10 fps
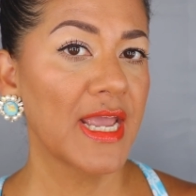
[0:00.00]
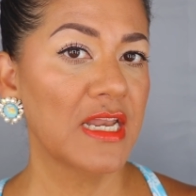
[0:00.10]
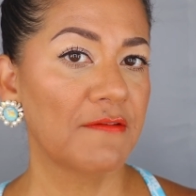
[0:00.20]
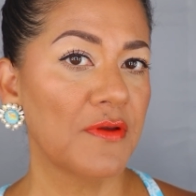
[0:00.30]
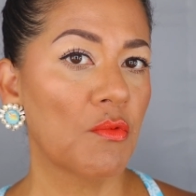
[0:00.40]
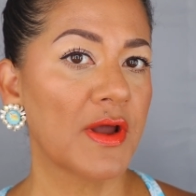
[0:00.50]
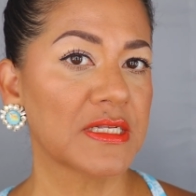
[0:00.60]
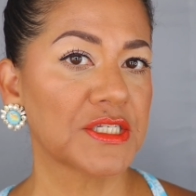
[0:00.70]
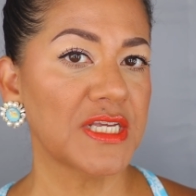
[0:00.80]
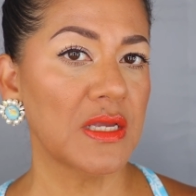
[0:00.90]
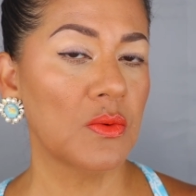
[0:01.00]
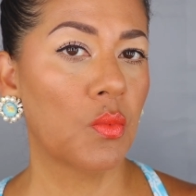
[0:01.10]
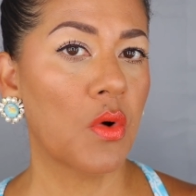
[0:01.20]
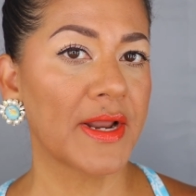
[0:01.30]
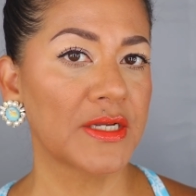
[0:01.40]
And if you want to see
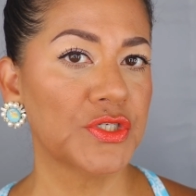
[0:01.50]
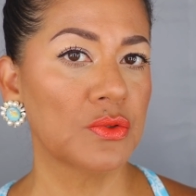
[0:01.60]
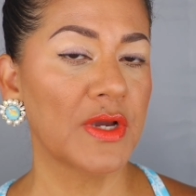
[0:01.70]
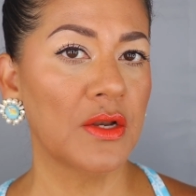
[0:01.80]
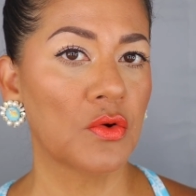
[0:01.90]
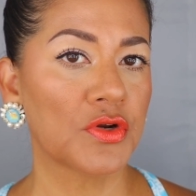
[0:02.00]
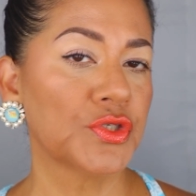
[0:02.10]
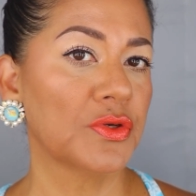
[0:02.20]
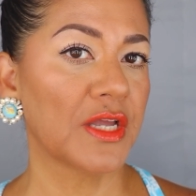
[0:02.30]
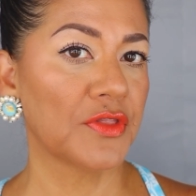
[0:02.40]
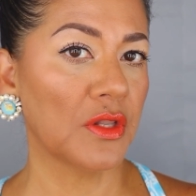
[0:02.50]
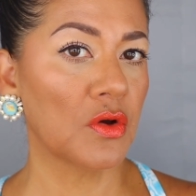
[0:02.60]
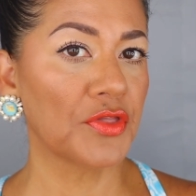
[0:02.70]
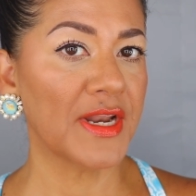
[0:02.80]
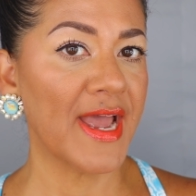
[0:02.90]
what I do in order to get the
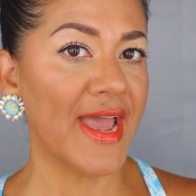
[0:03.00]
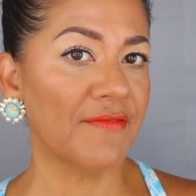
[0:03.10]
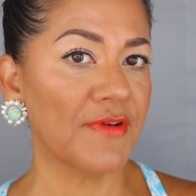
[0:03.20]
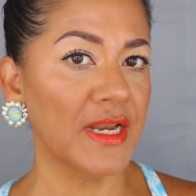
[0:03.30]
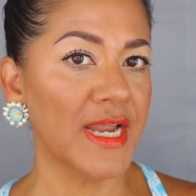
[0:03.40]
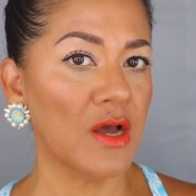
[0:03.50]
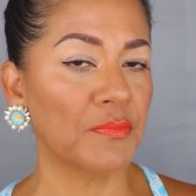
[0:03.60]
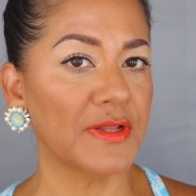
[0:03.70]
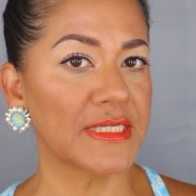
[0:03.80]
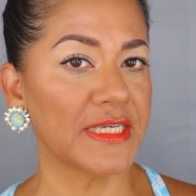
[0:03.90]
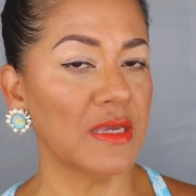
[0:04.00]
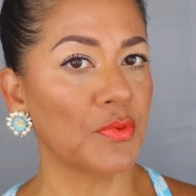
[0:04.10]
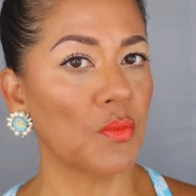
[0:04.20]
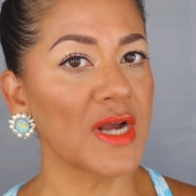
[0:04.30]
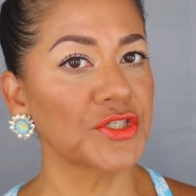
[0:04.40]
look that I have right now, please keep
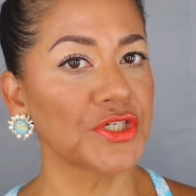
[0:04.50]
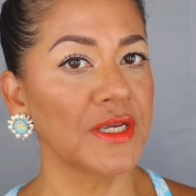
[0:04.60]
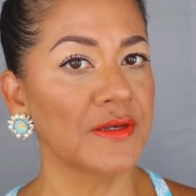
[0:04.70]
on watching.